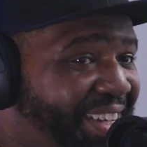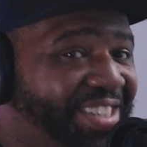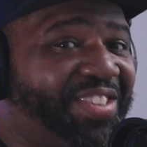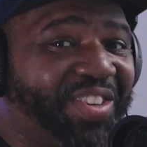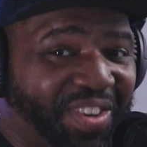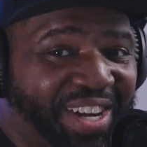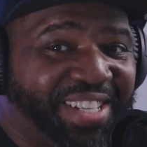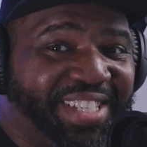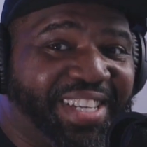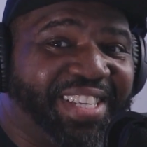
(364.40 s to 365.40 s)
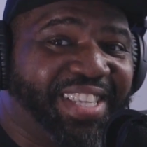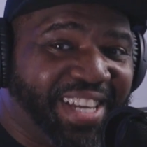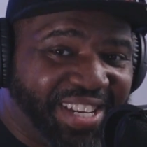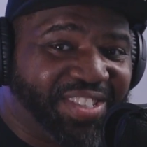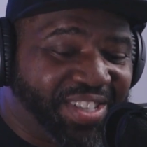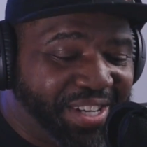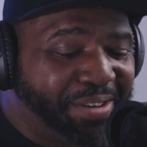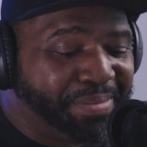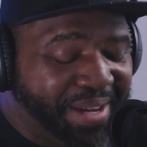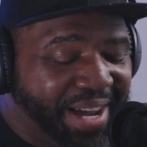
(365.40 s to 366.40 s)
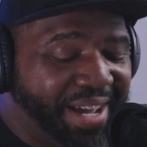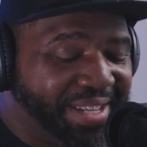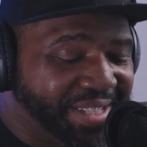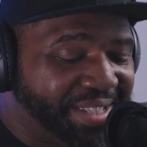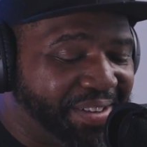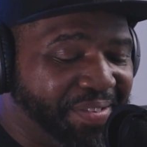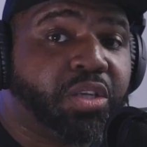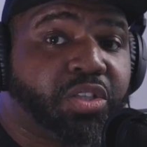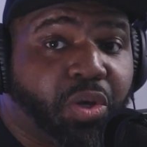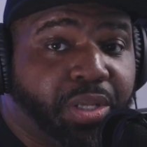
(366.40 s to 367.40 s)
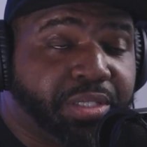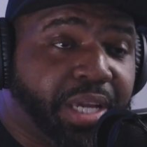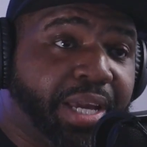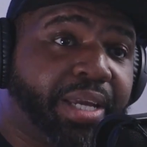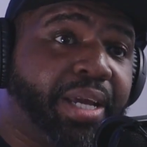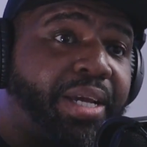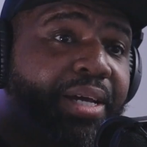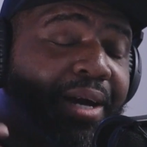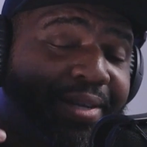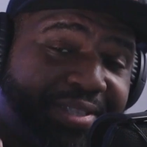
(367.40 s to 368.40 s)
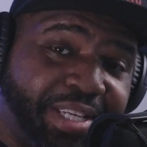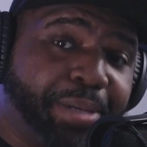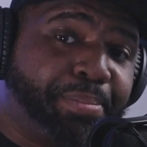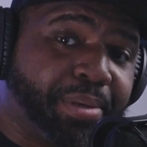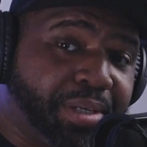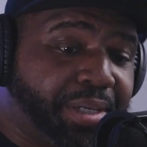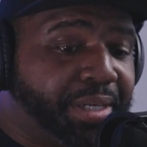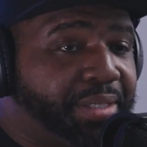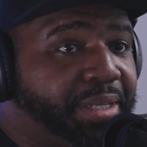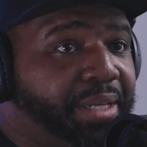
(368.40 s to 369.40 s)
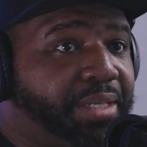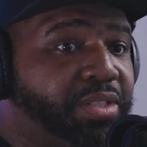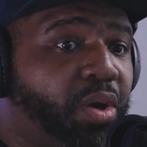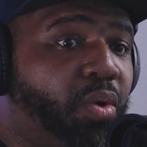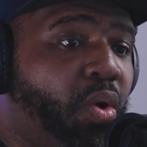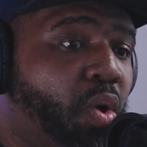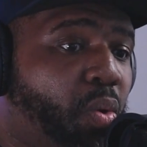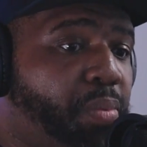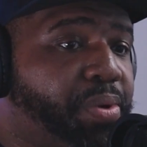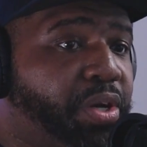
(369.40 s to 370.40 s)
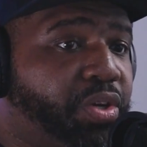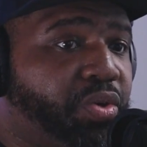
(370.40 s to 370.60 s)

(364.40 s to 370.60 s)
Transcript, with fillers: it's crazy the engineering behind this stuff. So let's take a deeper look into this. So what we're going to